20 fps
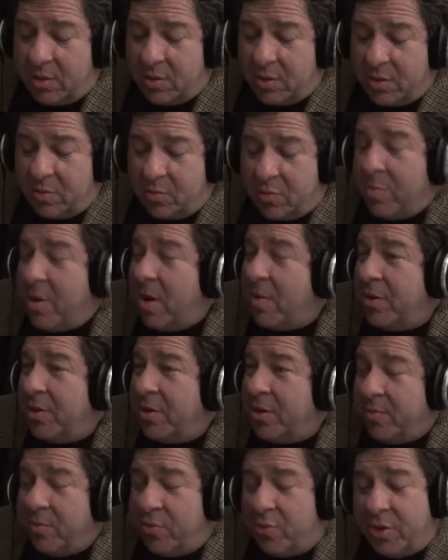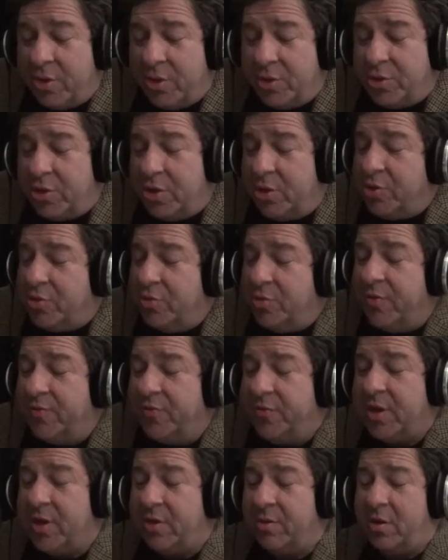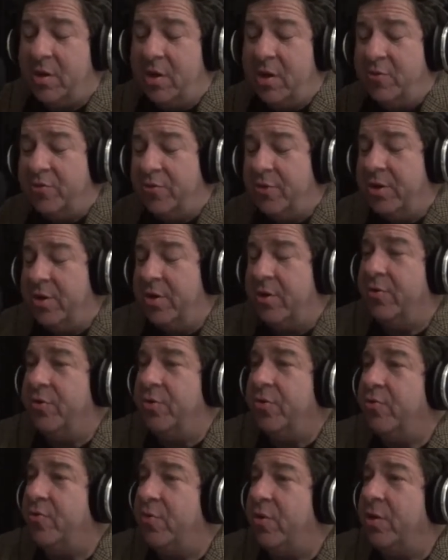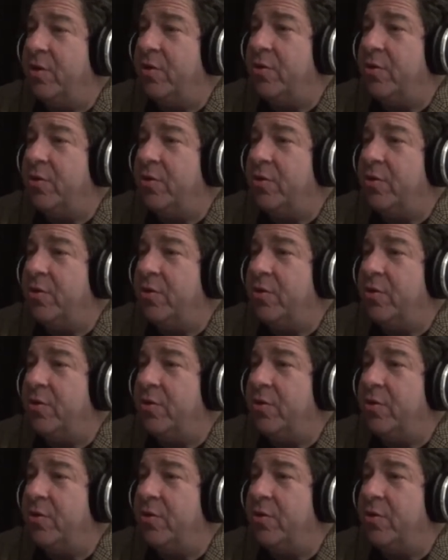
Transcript: Republican appointed judge who gives out 120